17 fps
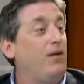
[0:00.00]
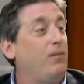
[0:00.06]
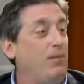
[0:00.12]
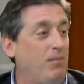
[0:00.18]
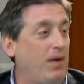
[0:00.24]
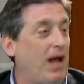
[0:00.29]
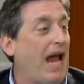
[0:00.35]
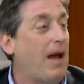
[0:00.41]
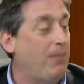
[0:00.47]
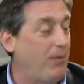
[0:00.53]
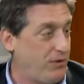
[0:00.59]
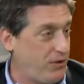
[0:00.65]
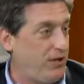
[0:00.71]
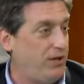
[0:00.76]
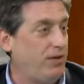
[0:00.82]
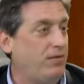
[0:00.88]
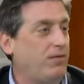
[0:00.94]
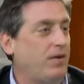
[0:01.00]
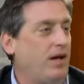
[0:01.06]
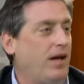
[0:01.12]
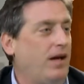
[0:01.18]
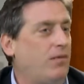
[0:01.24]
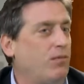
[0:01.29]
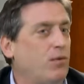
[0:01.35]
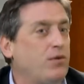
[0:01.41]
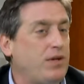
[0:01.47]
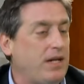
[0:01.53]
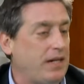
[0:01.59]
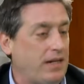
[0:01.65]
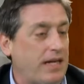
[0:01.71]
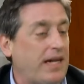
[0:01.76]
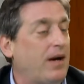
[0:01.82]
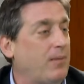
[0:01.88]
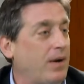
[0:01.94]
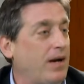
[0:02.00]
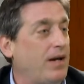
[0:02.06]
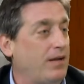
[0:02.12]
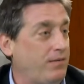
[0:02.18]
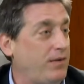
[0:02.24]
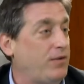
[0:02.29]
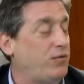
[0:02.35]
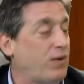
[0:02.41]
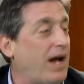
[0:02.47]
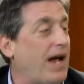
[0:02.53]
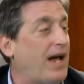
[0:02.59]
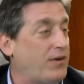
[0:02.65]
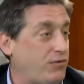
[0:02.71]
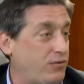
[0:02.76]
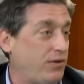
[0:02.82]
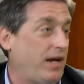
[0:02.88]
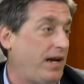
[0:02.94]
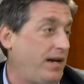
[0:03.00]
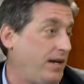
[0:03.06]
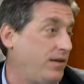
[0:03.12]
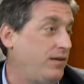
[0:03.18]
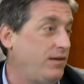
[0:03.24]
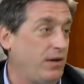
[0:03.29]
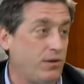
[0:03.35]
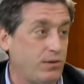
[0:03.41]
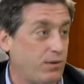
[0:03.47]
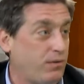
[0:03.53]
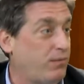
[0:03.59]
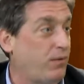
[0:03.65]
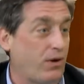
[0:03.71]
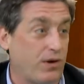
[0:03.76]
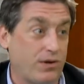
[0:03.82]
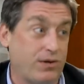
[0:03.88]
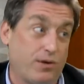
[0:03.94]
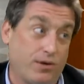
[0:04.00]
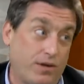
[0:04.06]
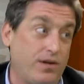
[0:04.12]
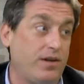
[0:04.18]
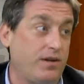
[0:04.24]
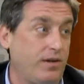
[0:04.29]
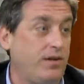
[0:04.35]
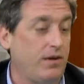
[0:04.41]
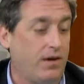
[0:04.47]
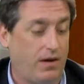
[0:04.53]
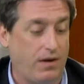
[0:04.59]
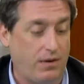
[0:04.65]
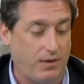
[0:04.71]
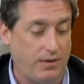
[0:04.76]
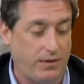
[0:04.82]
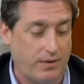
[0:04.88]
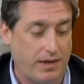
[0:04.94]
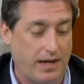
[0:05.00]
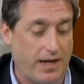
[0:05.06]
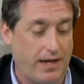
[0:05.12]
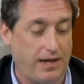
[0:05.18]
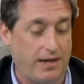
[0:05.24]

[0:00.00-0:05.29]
able to routinely get rid of the trash, and so far so good on that end.